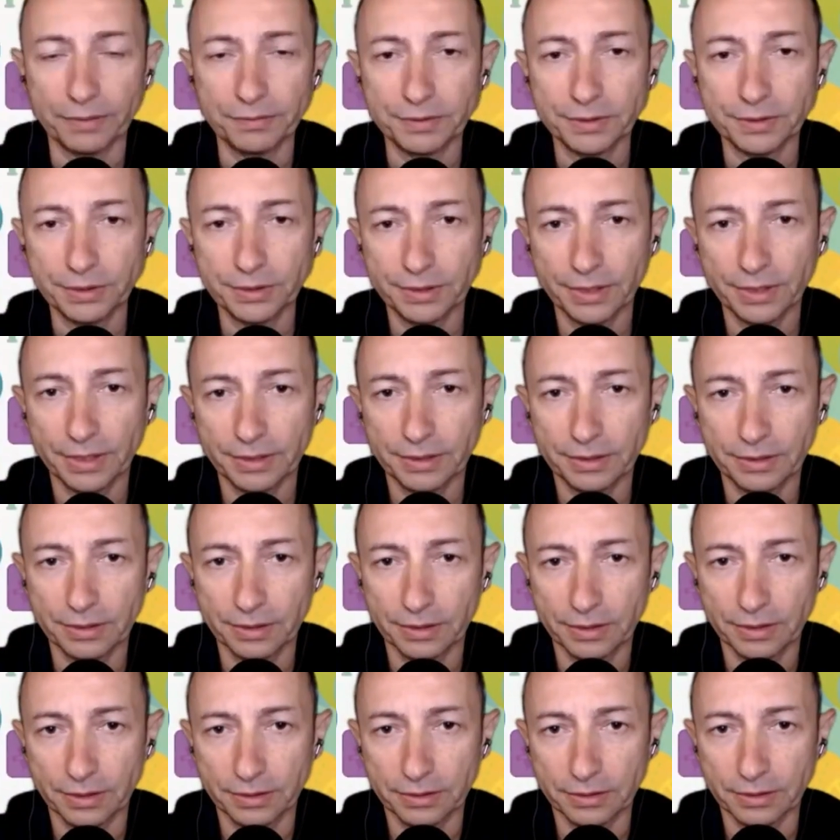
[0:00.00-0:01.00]
I heard that
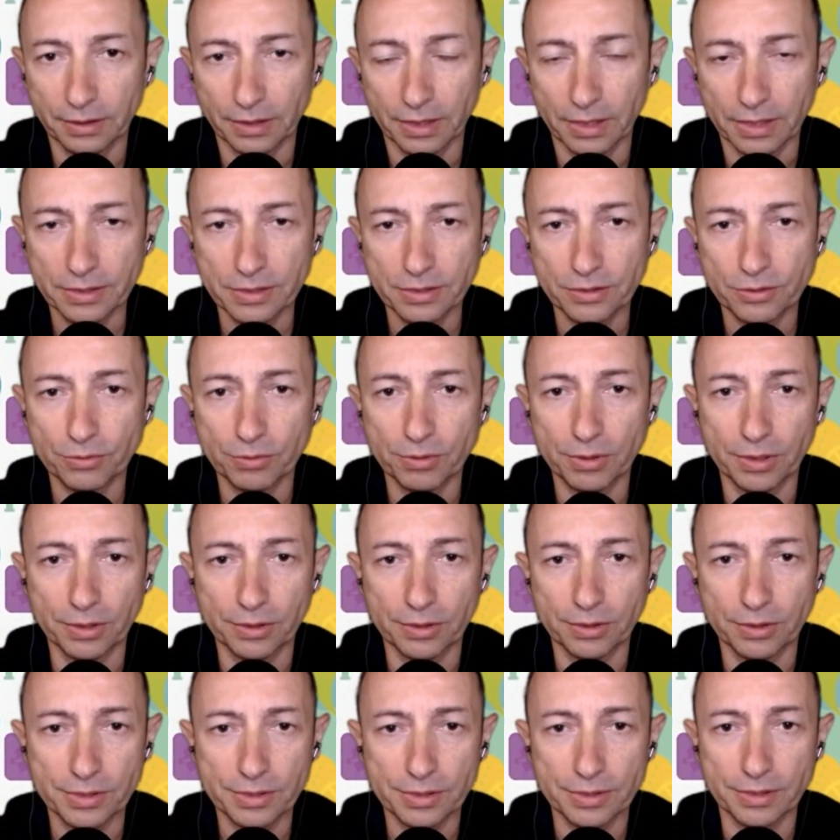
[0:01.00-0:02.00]
uh, in the last two
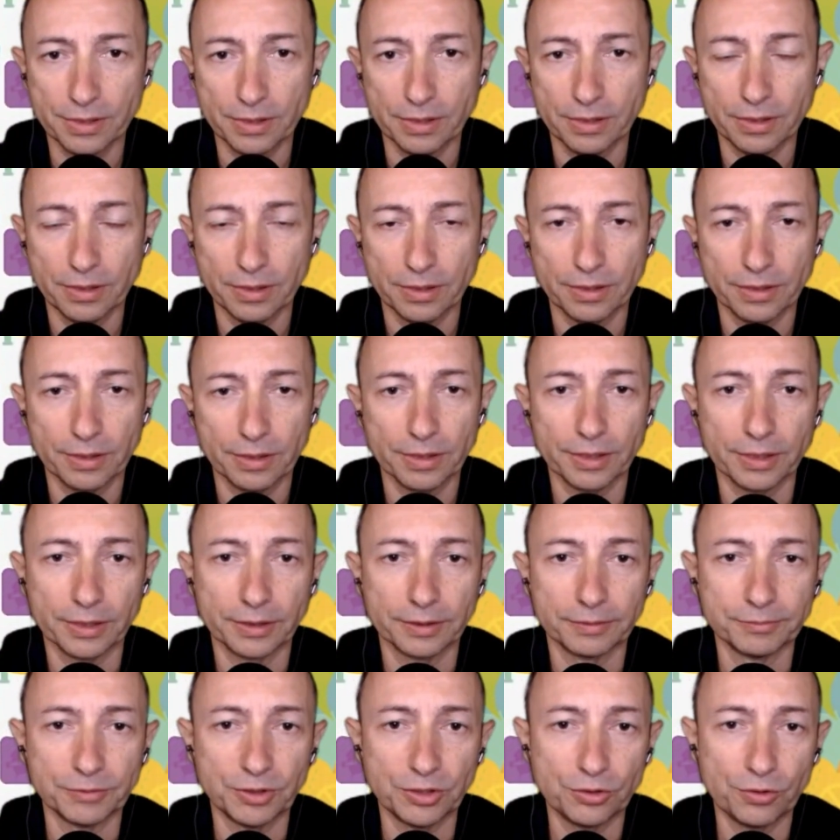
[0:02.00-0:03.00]
years, the
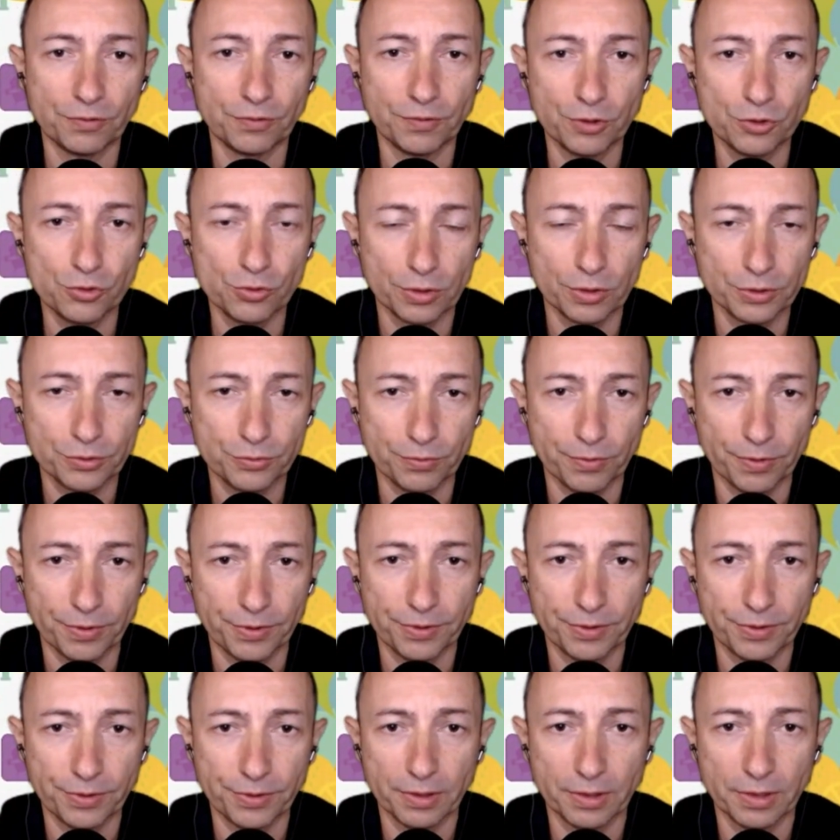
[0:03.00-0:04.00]
uh, individuals with
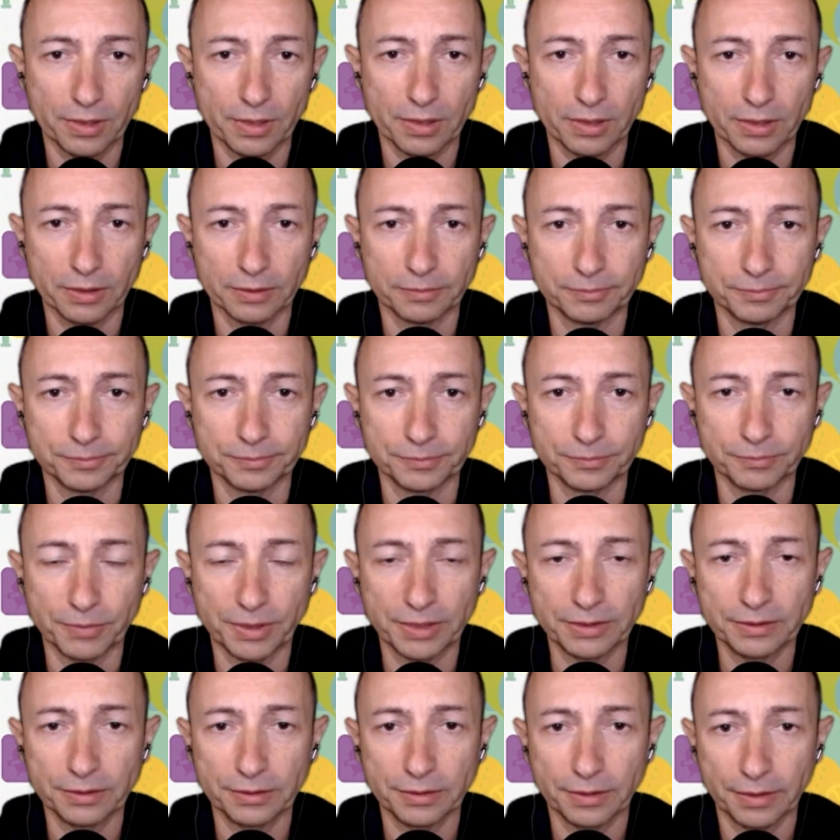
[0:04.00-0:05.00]
um,
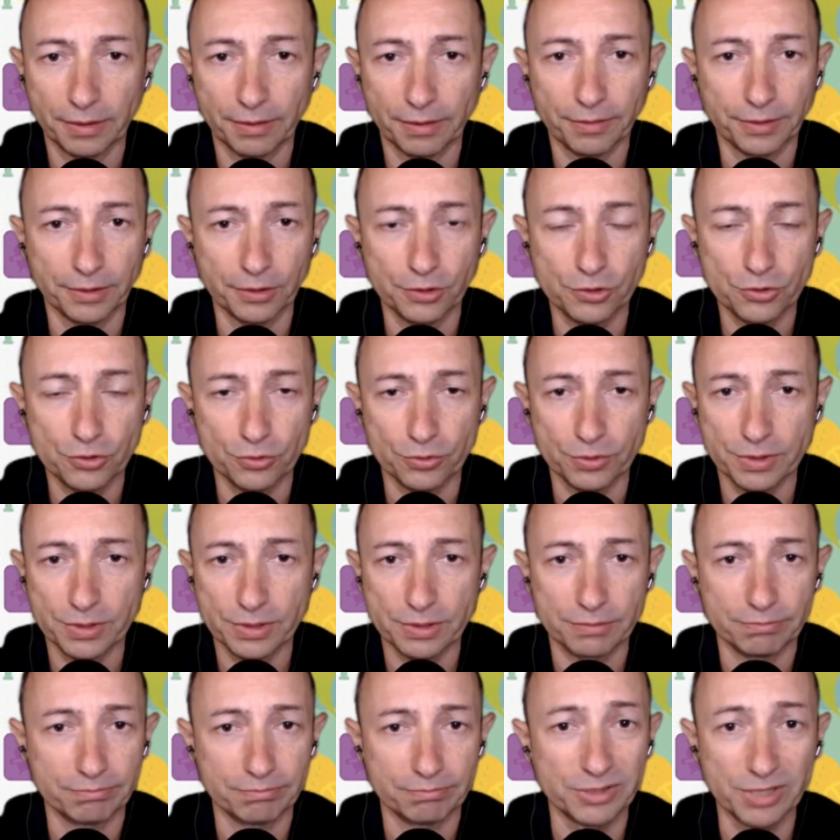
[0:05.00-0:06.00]
mental health
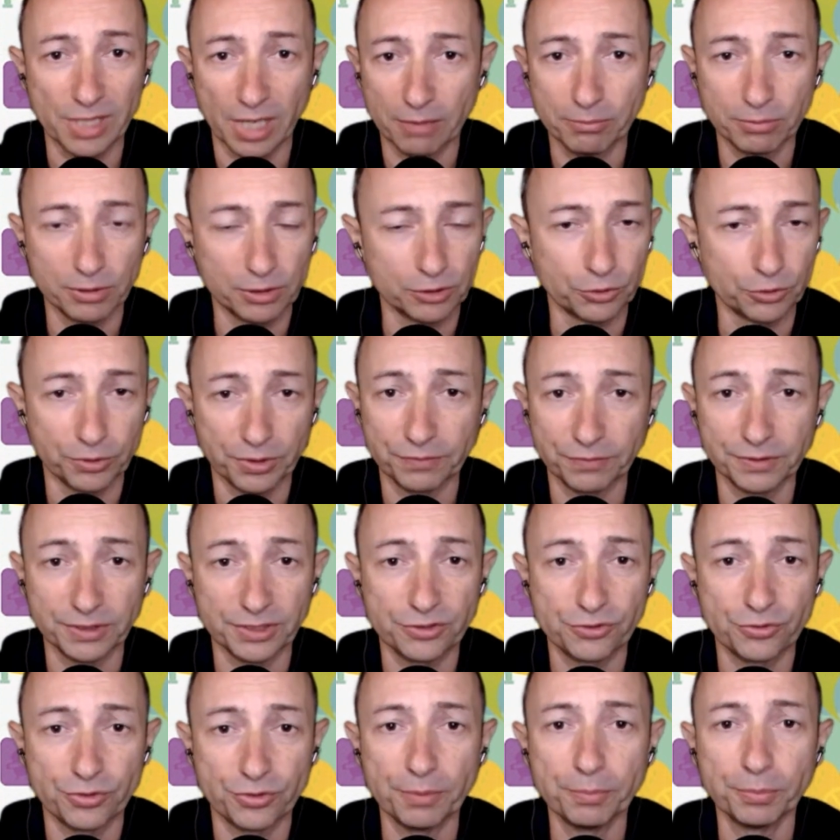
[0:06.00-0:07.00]
issues doubled or
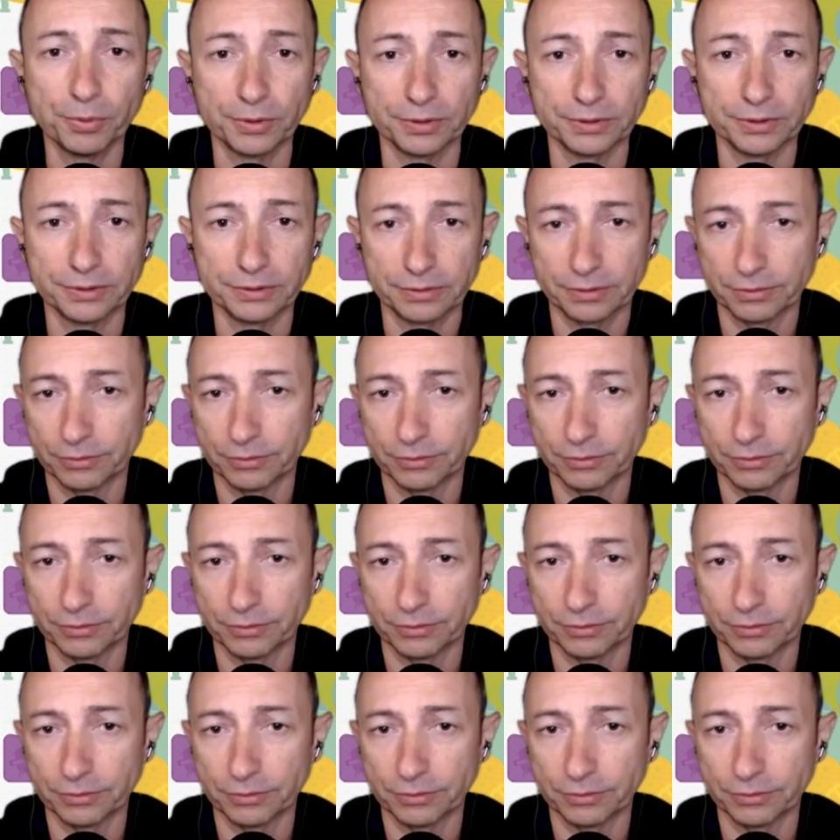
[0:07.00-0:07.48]
even tripled